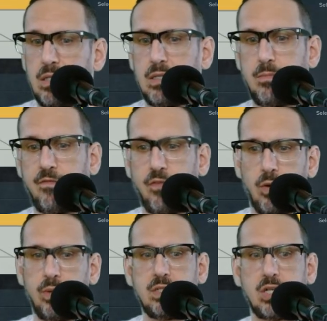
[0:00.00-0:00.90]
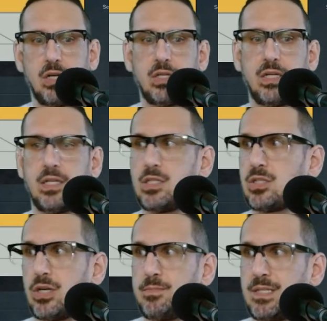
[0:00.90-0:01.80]
before we start looking at the
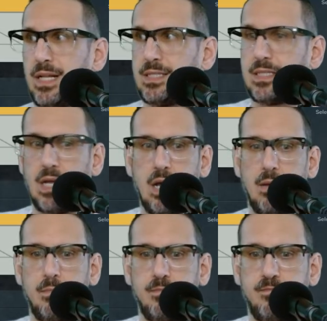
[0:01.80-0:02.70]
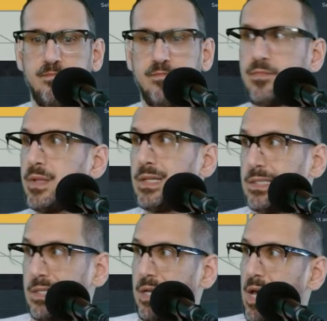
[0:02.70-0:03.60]
scripts, let's
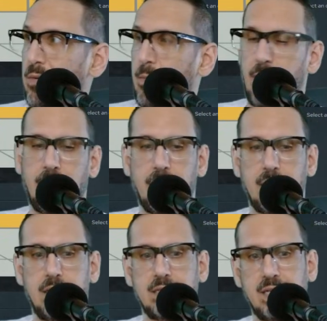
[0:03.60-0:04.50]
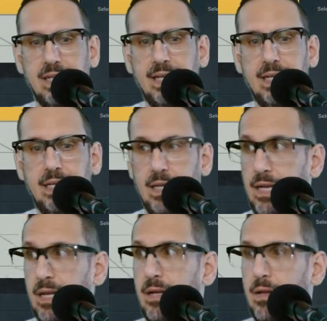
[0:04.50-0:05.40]
see, how do I back out of this? E.
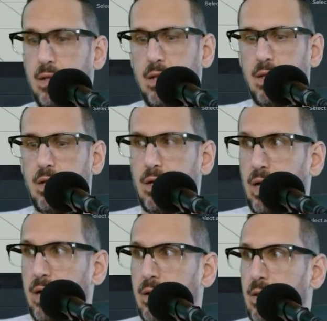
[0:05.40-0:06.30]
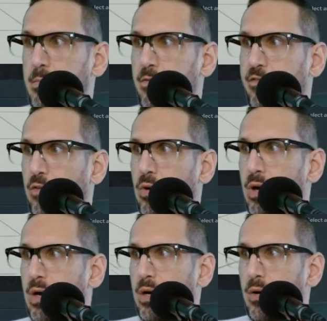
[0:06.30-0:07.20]
Okay,
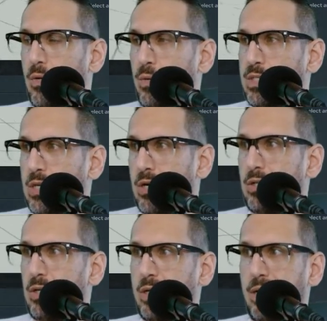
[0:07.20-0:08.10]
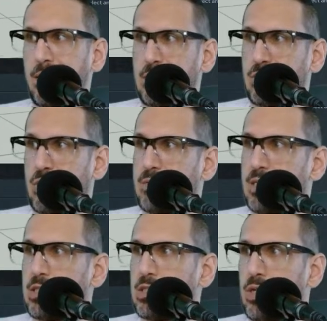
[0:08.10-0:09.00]
before we start looking at the scripts,
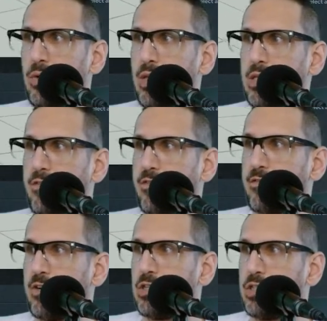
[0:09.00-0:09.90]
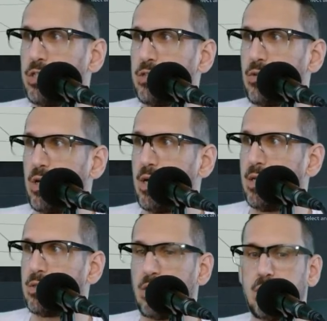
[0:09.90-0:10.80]
let's just go to the different versions,
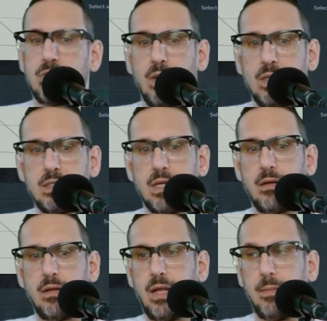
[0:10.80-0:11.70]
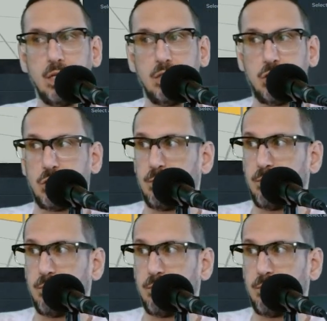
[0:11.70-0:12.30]
right? So this one's a image.